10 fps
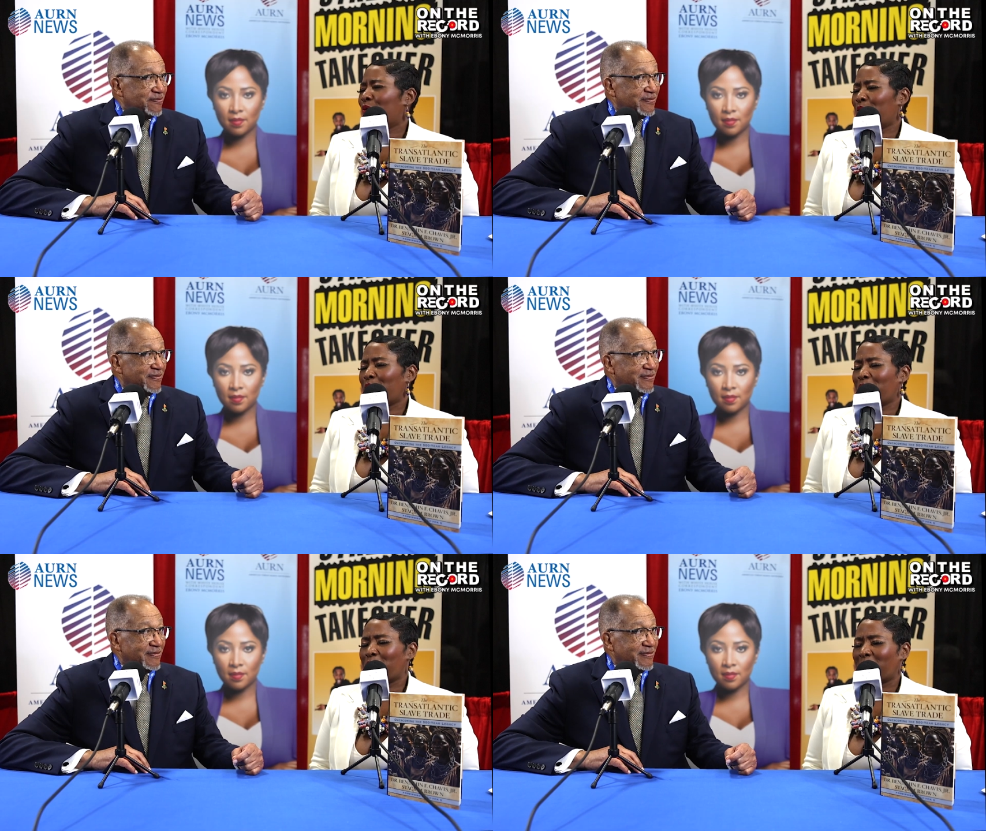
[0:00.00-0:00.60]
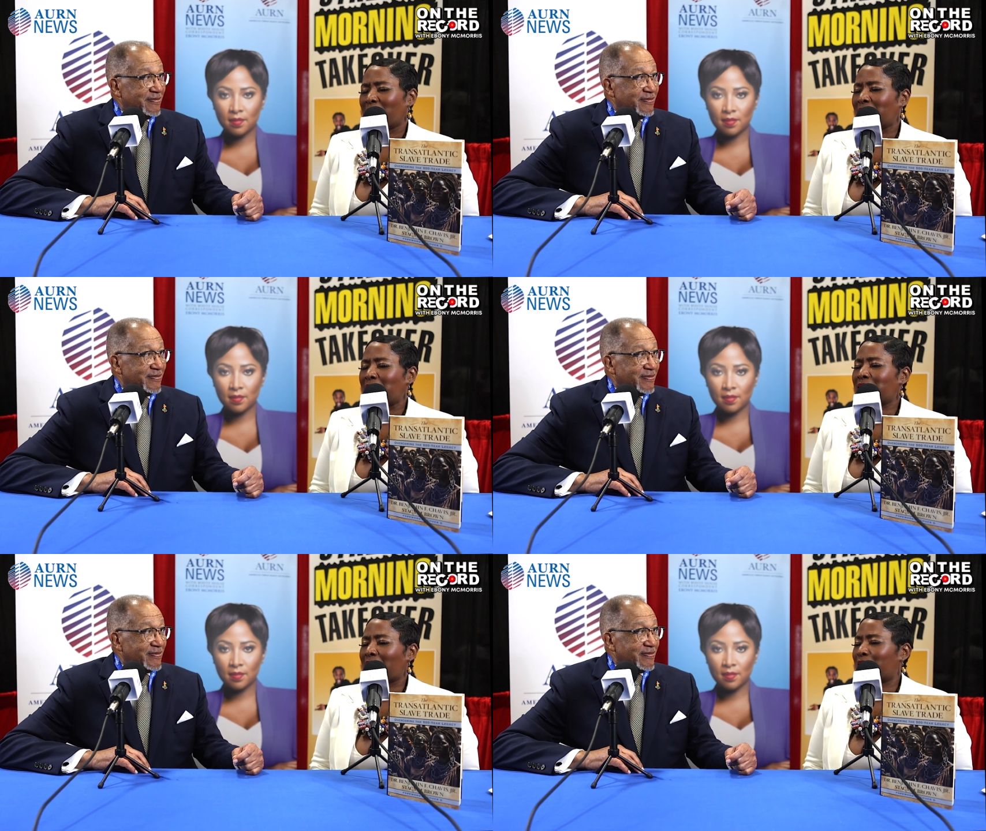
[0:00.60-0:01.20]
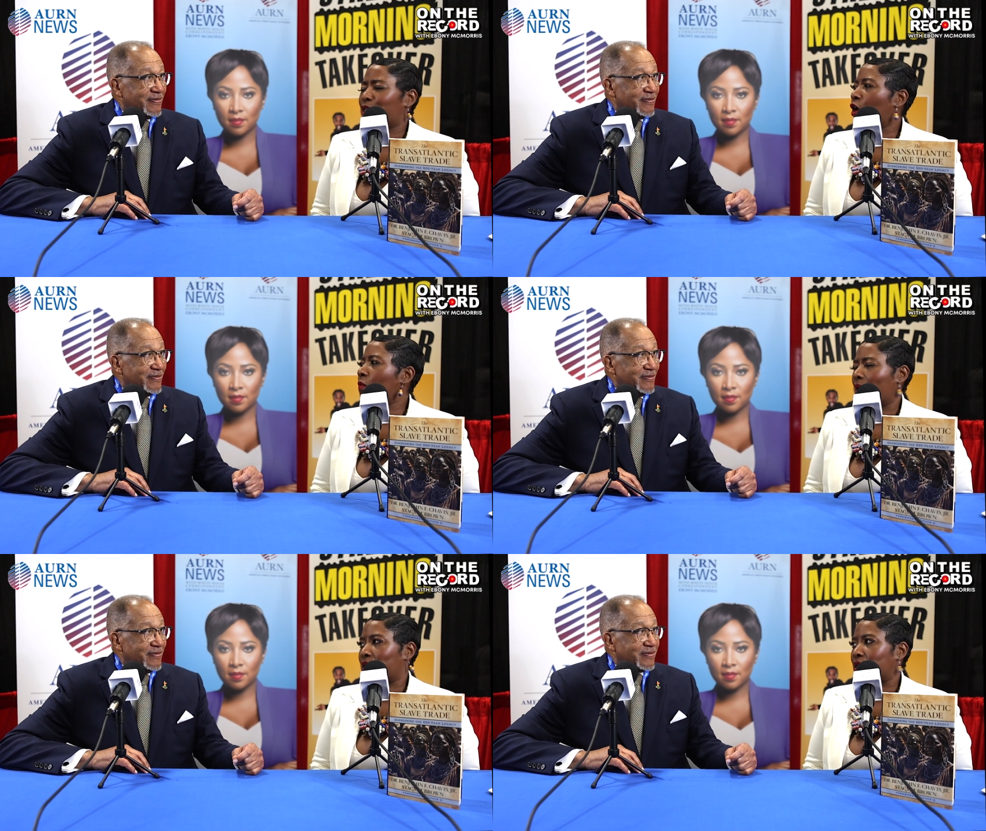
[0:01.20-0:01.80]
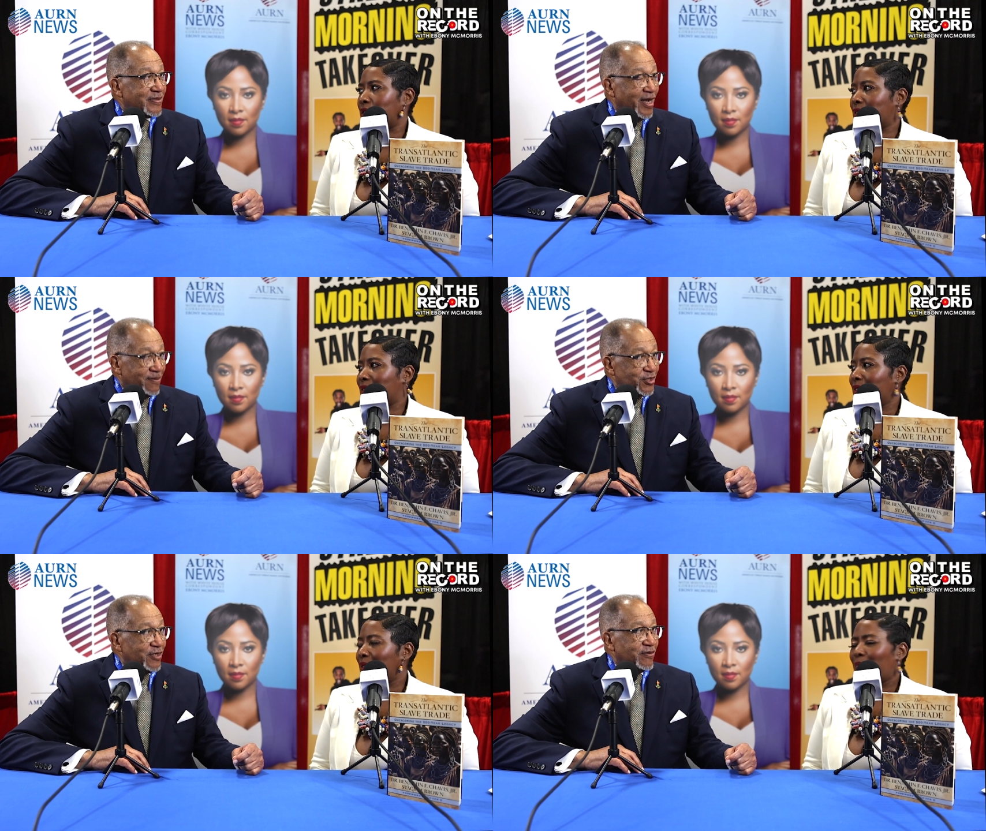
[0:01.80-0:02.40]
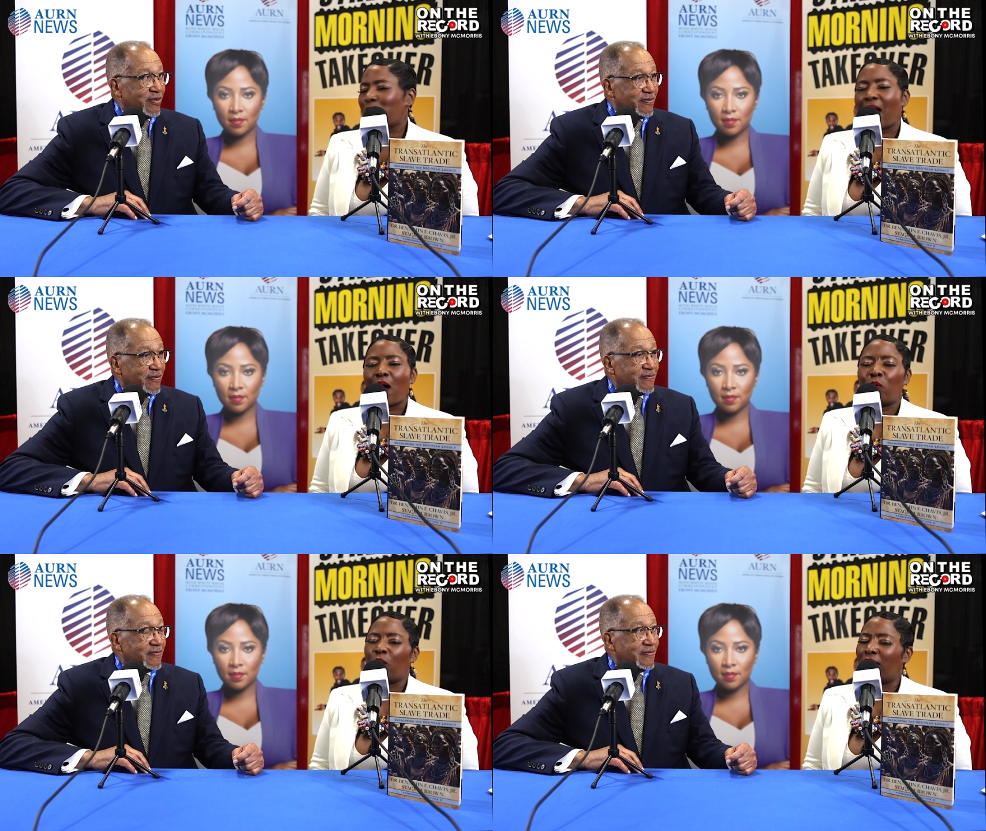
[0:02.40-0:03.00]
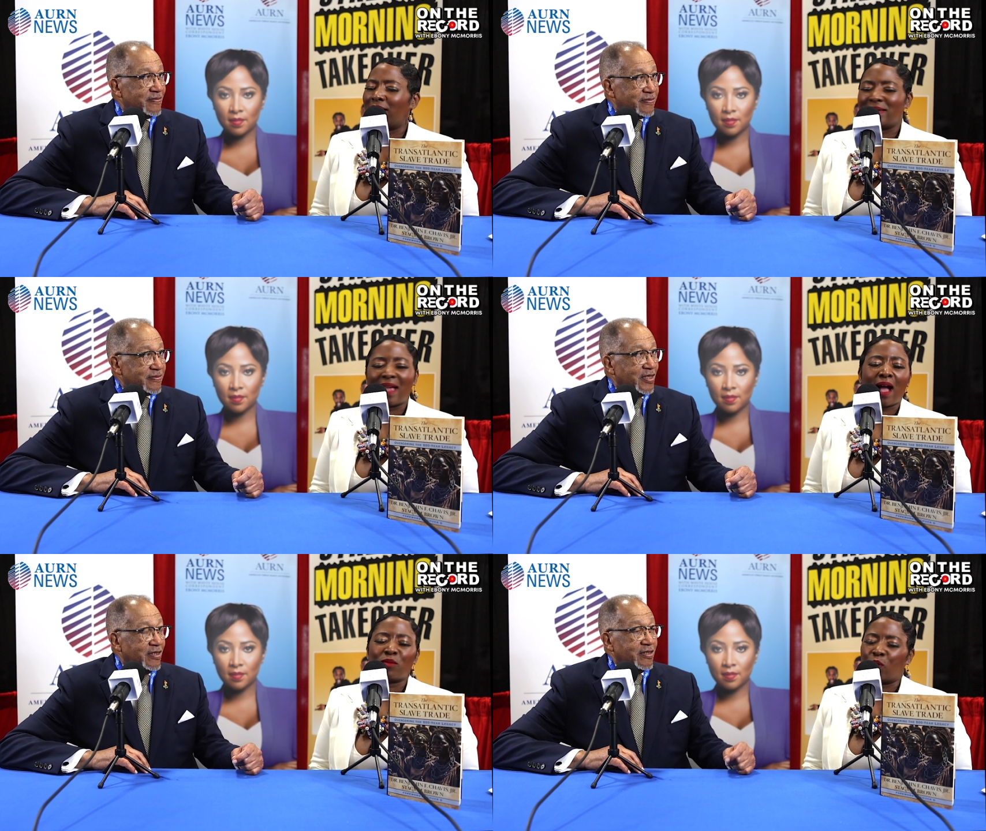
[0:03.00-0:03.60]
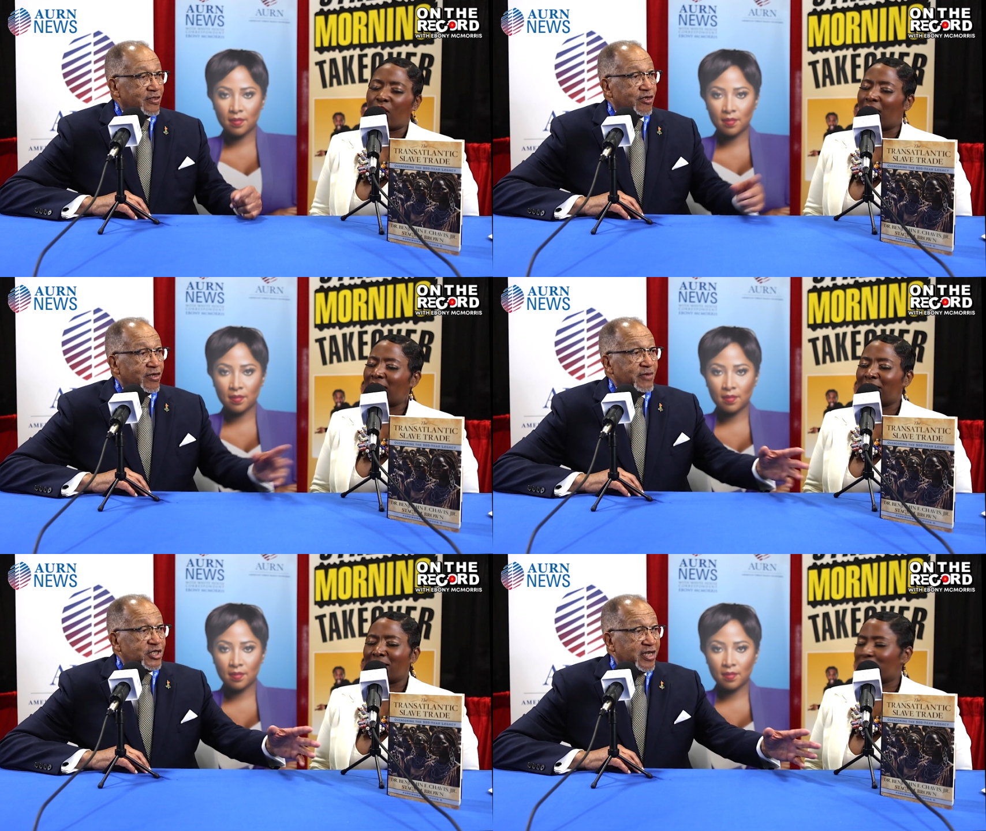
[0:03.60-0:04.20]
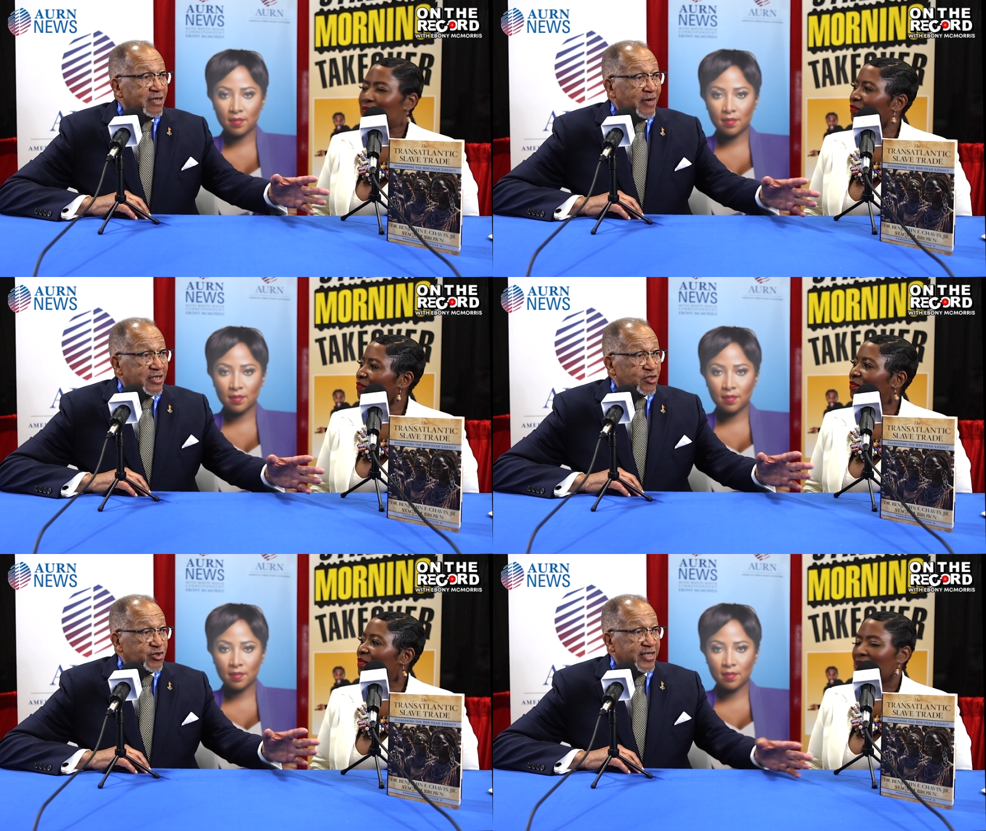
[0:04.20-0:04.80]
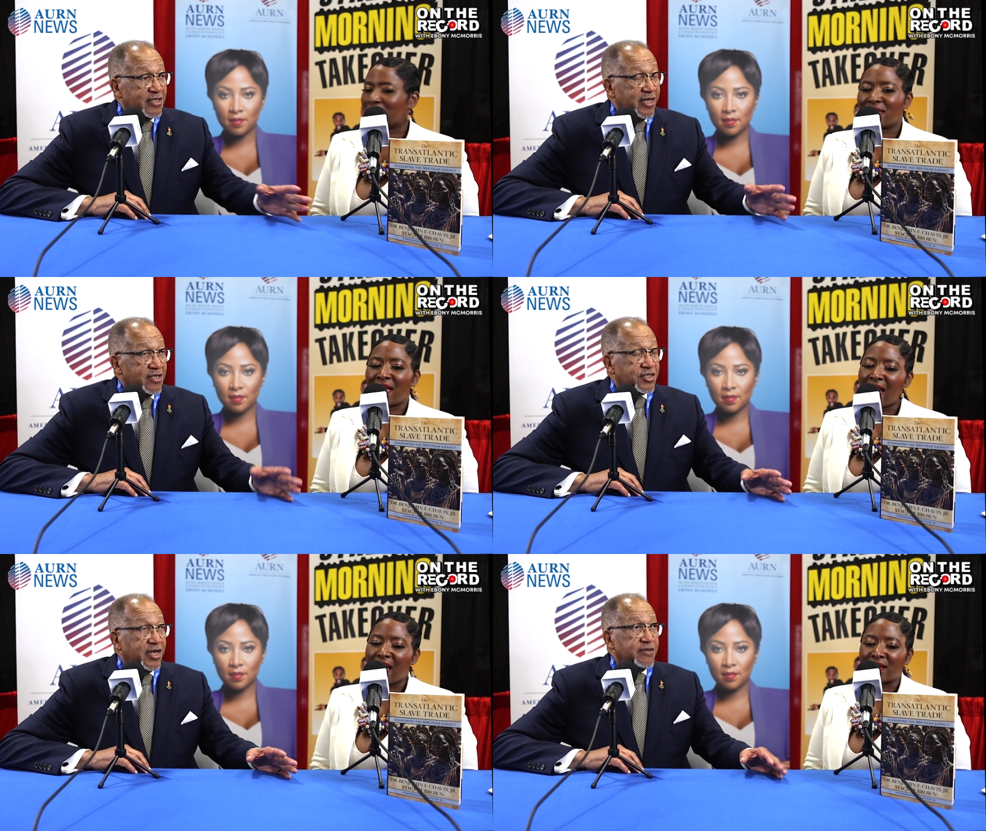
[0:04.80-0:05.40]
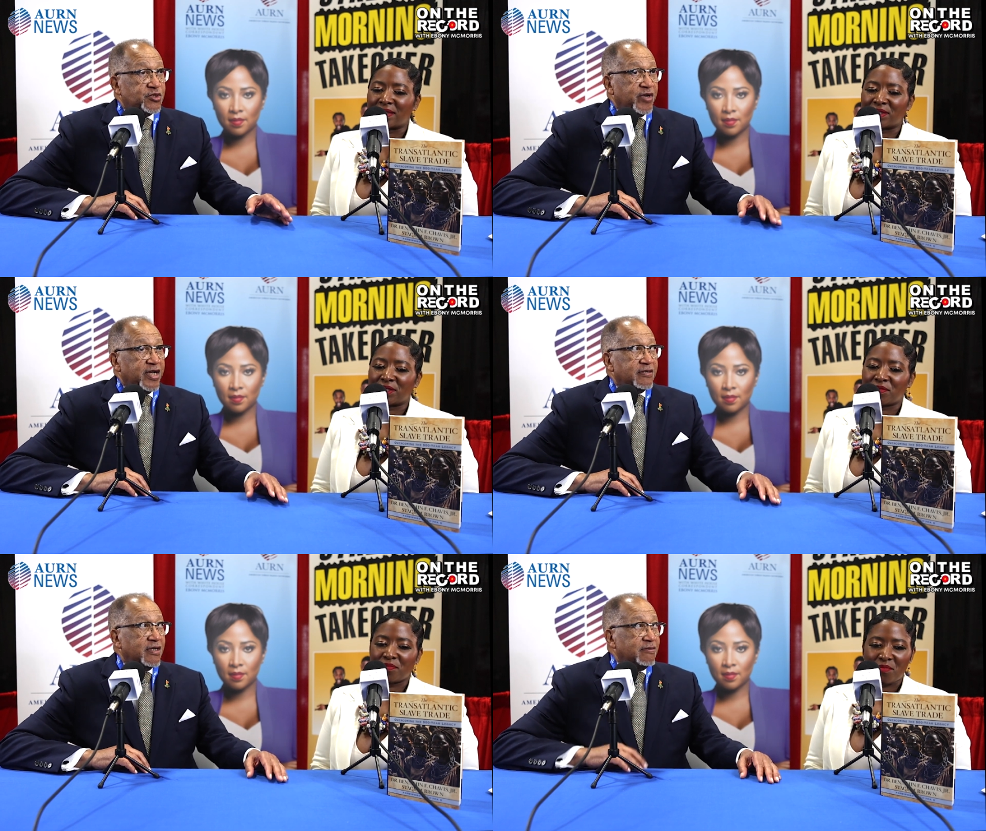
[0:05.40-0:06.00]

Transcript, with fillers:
Speaker 1: Ooh, he landed no punches. Absolutely. Not one, not one. So let
Speaker 2: me tell you about the transatlantic yes. slave trade.